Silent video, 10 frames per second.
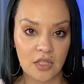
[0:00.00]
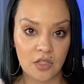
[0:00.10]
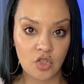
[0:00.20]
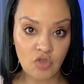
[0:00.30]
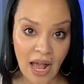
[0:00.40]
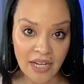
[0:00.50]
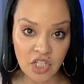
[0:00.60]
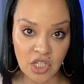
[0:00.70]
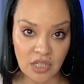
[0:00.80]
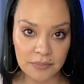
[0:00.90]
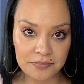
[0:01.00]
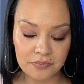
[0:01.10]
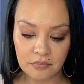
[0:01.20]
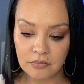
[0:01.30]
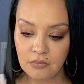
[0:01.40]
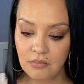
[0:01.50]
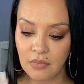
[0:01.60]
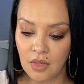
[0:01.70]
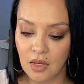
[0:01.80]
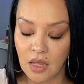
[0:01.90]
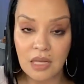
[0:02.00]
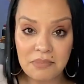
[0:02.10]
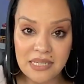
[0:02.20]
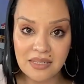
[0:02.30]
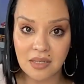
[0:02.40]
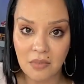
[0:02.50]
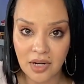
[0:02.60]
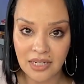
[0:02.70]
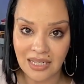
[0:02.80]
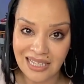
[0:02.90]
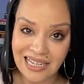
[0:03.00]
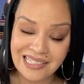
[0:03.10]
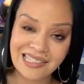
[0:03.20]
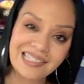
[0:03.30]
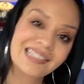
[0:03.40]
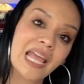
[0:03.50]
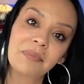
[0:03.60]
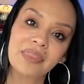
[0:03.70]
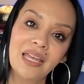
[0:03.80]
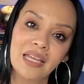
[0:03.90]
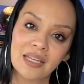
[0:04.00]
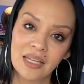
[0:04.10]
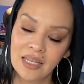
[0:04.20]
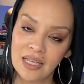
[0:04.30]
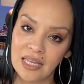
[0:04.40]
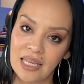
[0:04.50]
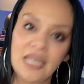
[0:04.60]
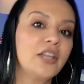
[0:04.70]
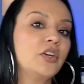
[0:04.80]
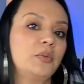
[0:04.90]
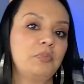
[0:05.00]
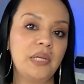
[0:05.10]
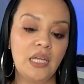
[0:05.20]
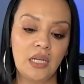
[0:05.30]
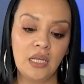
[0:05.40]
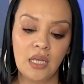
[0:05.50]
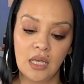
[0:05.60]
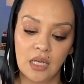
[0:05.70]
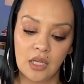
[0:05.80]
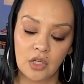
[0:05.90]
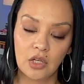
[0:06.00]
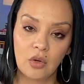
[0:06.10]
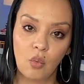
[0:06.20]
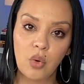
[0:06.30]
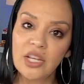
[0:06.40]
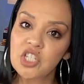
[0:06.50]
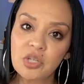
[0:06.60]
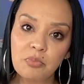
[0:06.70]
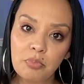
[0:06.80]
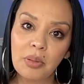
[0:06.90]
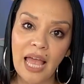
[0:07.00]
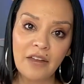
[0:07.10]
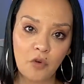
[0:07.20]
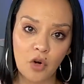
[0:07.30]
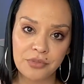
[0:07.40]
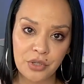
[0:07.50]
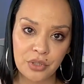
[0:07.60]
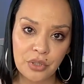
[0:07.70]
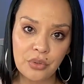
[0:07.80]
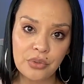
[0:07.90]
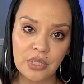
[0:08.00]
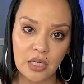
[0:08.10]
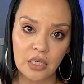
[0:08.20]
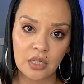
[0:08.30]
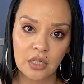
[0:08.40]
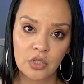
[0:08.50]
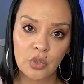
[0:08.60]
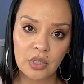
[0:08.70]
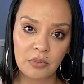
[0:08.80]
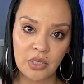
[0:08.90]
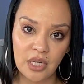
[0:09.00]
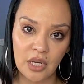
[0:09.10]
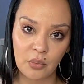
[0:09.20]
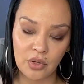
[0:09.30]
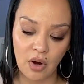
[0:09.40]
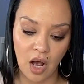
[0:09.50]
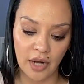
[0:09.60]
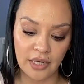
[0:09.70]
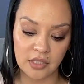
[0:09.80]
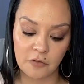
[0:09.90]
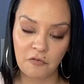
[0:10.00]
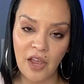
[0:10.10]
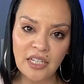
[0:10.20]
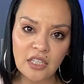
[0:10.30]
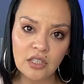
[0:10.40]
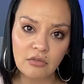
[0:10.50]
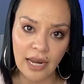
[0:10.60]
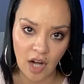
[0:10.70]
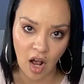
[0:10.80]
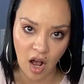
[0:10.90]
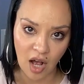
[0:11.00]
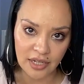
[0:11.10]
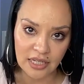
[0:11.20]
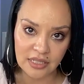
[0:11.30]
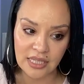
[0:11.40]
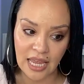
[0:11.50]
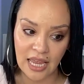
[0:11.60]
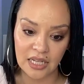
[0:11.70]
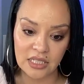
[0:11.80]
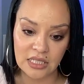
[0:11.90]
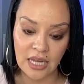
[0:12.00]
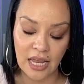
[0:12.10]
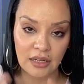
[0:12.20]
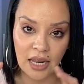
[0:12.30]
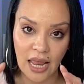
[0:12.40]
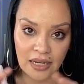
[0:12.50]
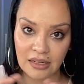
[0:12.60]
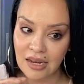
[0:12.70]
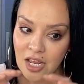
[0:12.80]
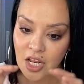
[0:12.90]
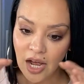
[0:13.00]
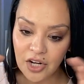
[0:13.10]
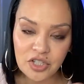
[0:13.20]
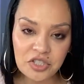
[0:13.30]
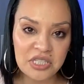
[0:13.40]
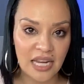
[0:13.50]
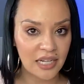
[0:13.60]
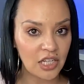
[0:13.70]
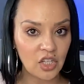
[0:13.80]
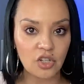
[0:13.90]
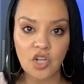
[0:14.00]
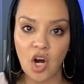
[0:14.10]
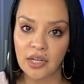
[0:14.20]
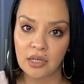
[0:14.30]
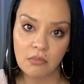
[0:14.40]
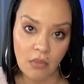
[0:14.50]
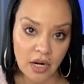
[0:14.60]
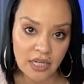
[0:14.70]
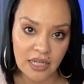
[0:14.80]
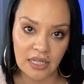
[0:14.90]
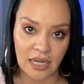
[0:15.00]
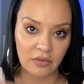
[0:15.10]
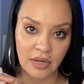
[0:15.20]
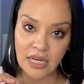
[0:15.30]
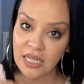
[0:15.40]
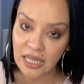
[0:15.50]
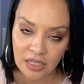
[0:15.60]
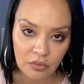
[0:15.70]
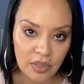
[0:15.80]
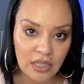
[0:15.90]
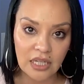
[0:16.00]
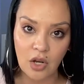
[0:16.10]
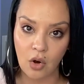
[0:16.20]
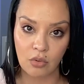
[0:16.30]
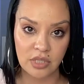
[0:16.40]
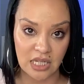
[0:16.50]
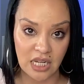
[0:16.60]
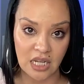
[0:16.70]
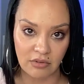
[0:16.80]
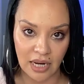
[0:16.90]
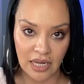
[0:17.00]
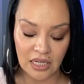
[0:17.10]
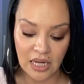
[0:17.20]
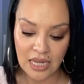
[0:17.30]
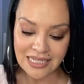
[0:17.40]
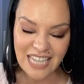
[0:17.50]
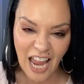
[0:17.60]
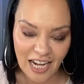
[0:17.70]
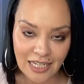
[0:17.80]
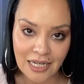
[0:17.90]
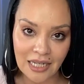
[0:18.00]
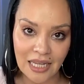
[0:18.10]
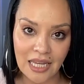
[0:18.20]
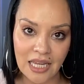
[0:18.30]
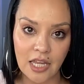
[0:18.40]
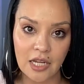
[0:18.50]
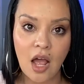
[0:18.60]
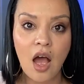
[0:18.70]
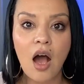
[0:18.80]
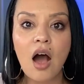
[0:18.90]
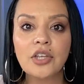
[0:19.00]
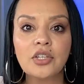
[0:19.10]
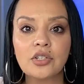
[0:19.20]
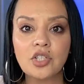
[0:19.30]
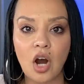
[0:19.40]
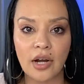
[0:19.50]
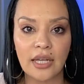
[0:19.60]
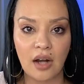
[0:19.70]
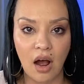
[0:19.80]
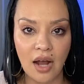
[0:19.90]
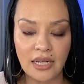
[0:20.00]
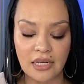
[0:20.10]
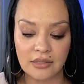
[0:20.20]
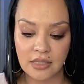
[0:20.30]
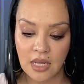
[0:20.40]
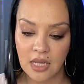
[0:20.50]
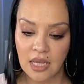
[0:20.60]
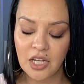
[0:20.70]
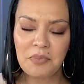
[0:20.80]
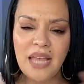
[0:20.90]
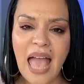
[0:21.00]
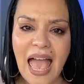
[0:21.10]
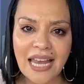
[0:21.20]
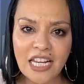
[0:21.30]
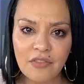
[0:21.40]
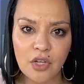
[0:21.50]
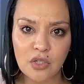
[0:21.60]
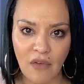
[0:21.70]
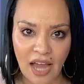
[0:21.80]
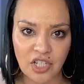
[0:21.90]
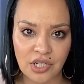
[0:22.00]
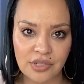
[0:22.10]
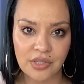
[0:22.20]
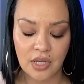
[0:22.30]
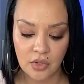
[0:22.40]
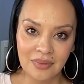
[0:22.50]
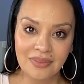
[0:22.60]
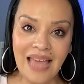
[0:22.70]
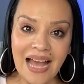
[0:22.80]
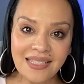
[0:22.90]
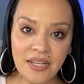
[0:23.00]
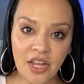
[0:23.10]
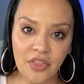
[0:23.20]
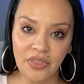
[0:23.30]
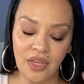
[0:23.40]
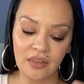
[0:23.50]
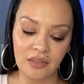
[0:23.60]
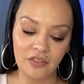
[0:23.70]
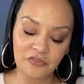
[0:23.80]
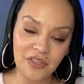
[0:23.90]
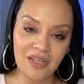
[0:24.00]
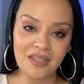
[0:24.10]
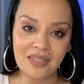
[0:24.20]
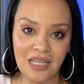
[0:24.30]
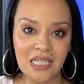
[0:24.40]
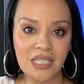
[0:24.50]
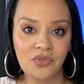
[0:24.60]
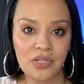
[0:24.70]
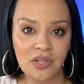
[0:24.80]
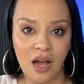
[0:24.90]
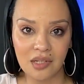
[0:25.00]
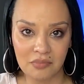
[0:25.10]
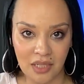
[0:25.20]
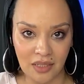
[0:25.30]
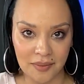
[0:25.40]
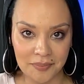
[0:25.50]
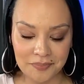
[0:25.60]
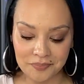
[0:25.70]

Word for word: strategy. In business and marketing, it's the same thing. It could be which platforms you're using to communicate with your audience, finding the right audience and and and understanding your target market, like really getting really honed in, right? Tightening in on your target audience. It could be any of those factors. That's another thing that the fitness industry taught me.